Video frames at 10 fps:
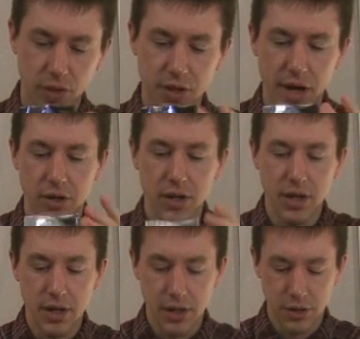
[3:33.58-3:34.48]
Now,
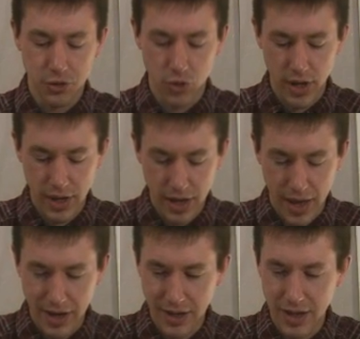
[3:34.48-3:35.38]
let's go ahead
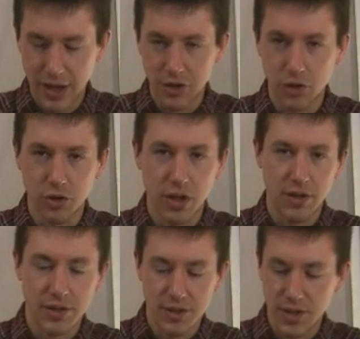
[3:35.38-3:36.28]
and get in to look
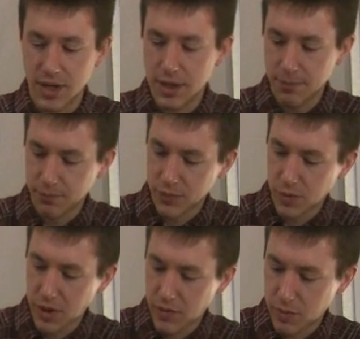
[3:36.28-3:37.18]
at this tea.
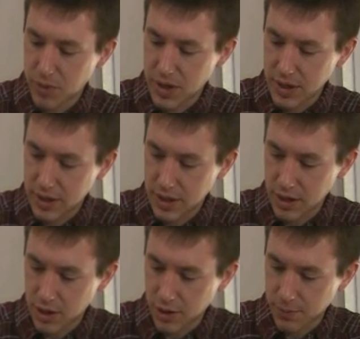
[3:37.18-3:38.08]
Let me give a peek
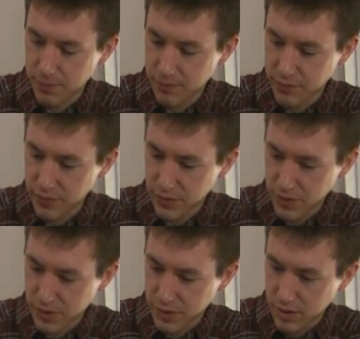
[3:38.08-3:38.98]
here.
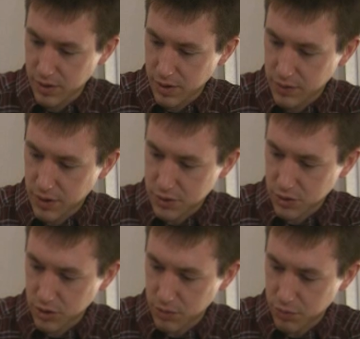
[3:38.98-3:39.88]
That's
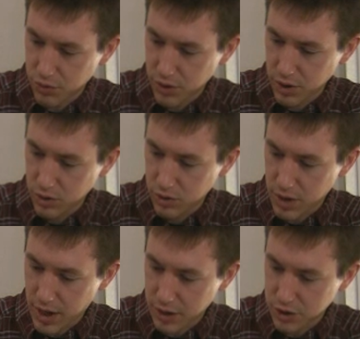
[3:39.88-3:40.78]
looking pretty
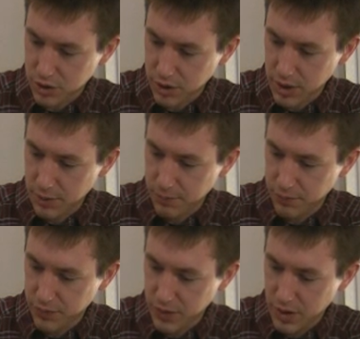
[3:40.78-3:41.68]
good, actually.
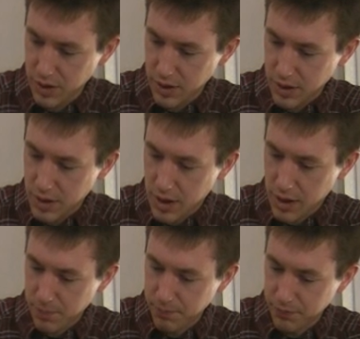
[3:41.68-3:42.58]

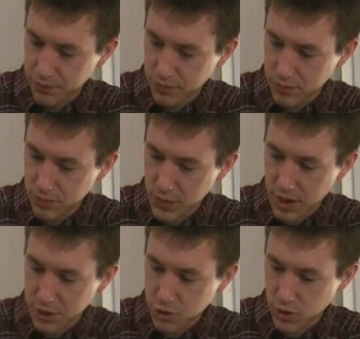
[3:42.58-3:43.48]
Yeah,
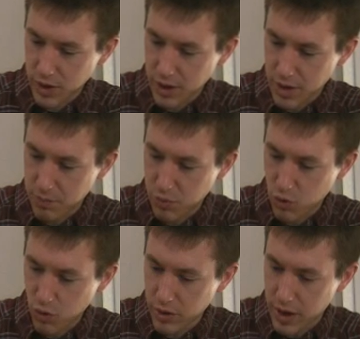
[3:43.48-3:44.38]
let's go ahead and
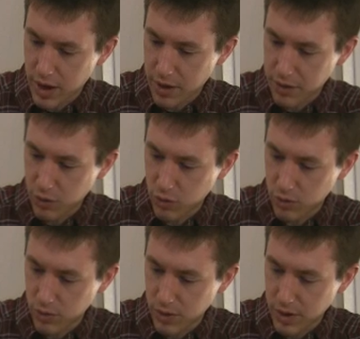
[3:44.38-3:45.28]
pour that. I think
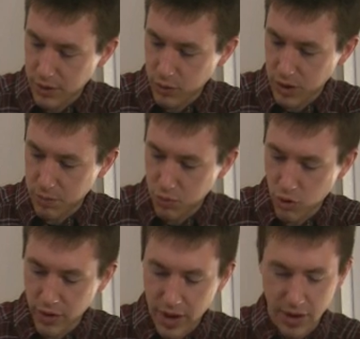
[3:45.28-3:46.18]
we can
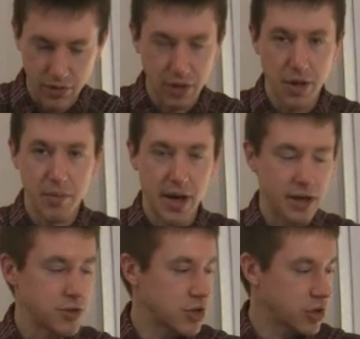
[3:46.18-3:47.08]
pour that and then come back
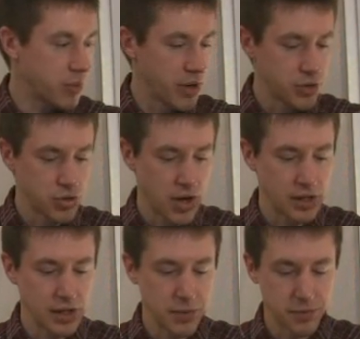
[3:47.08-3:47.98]
and talk about our dry
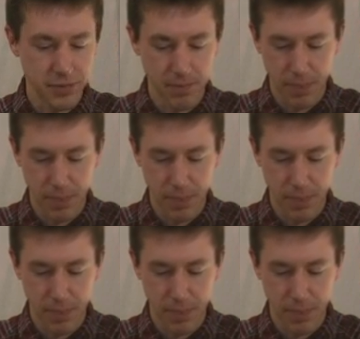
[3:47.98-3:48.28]
leaf.